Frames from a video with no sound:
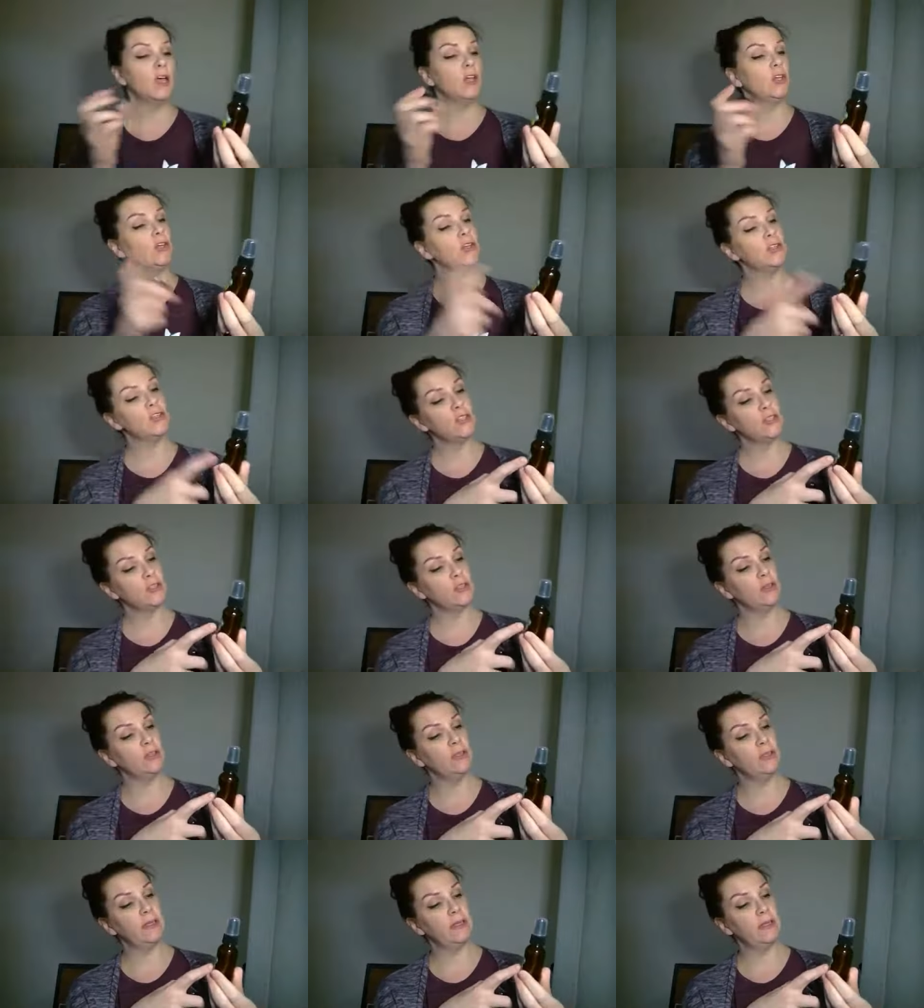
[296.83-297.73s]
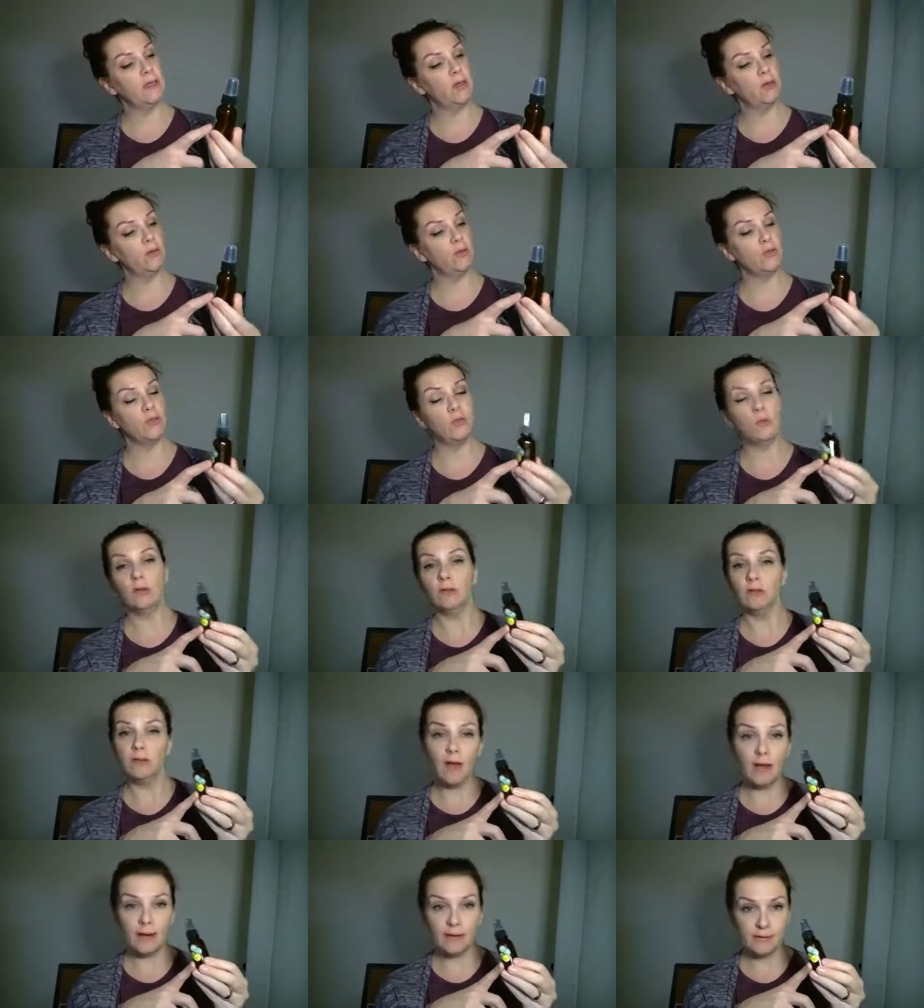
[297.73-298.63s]
You can certainly go to a
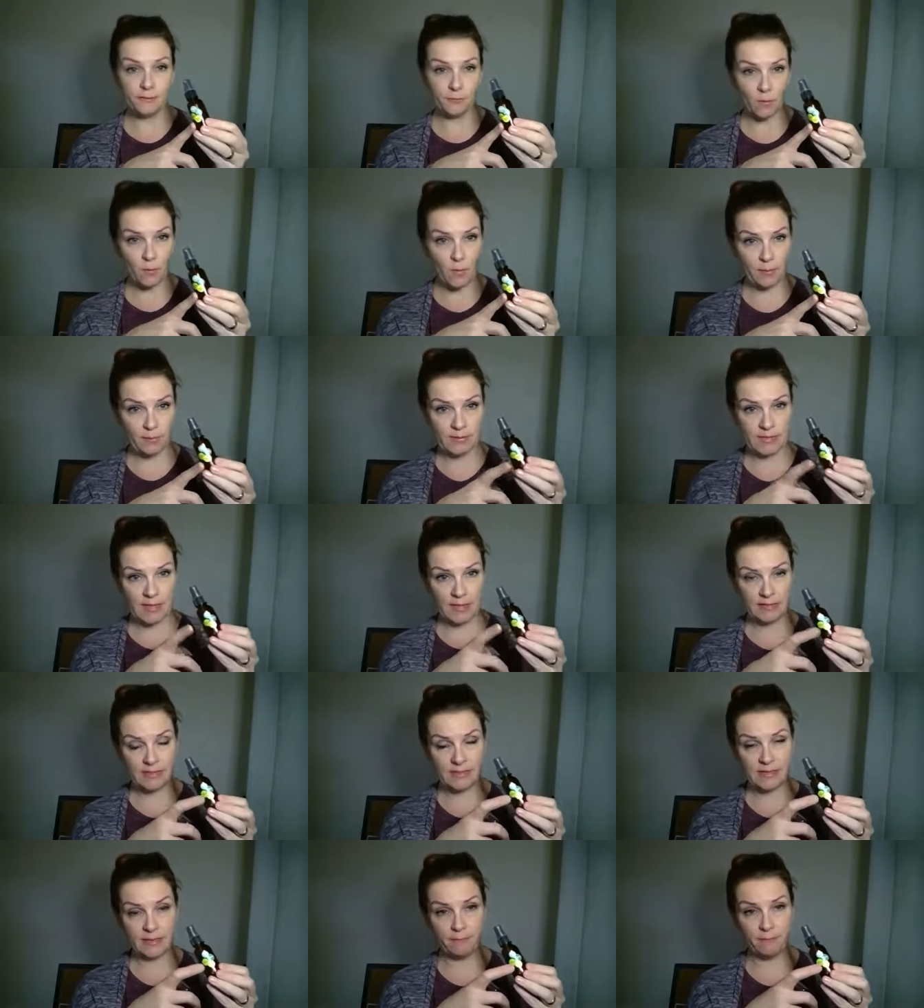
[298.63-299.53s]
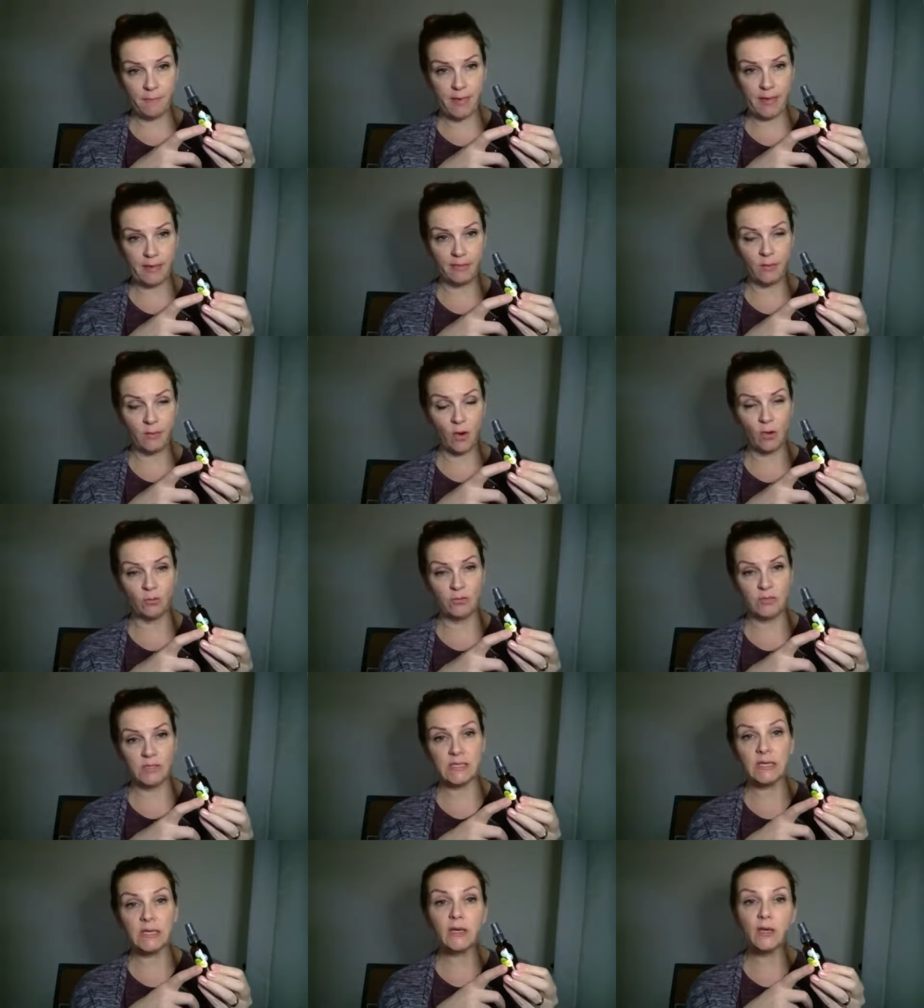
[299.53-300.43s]
lot of different websites that make their own
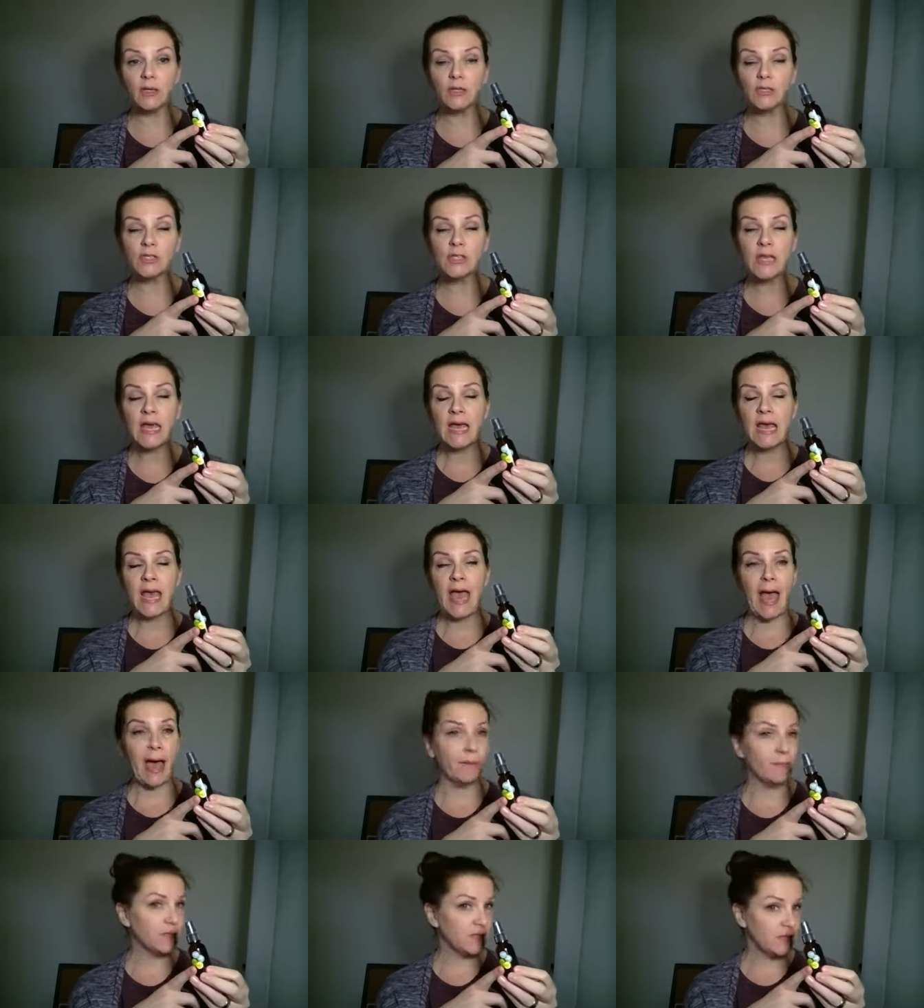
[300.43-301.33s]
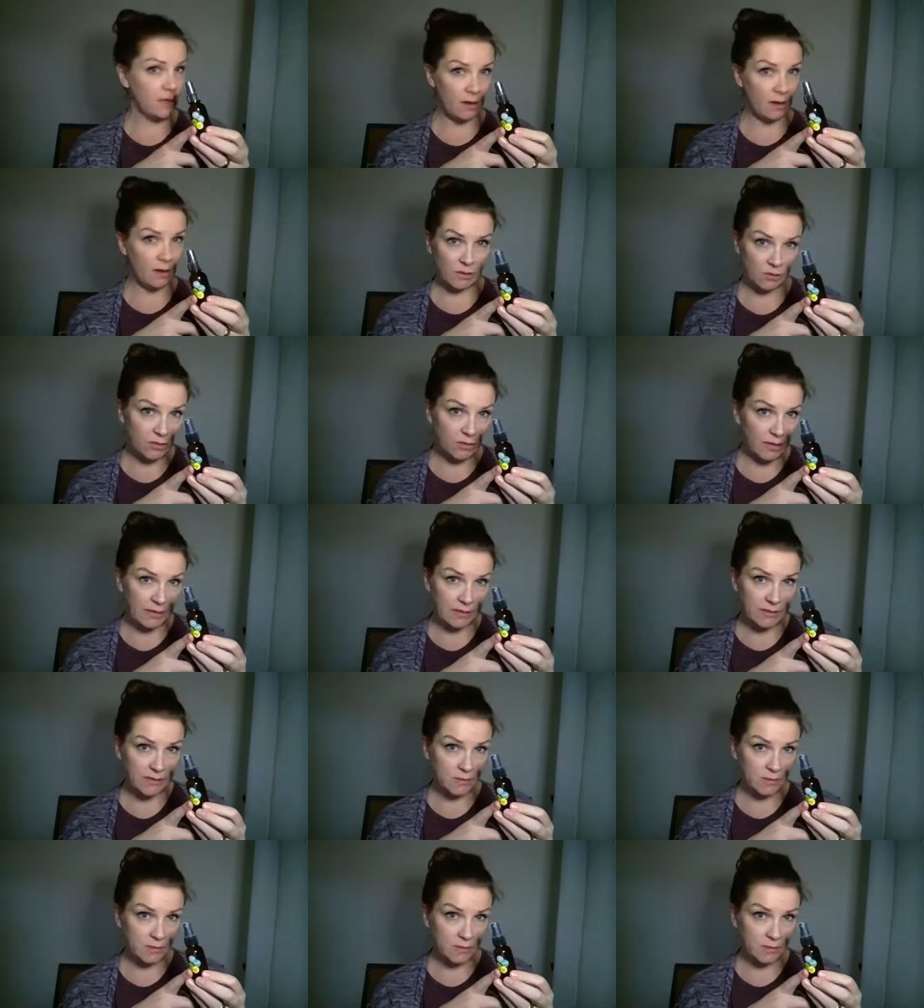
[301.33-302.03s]
stickers. Amazon, you can get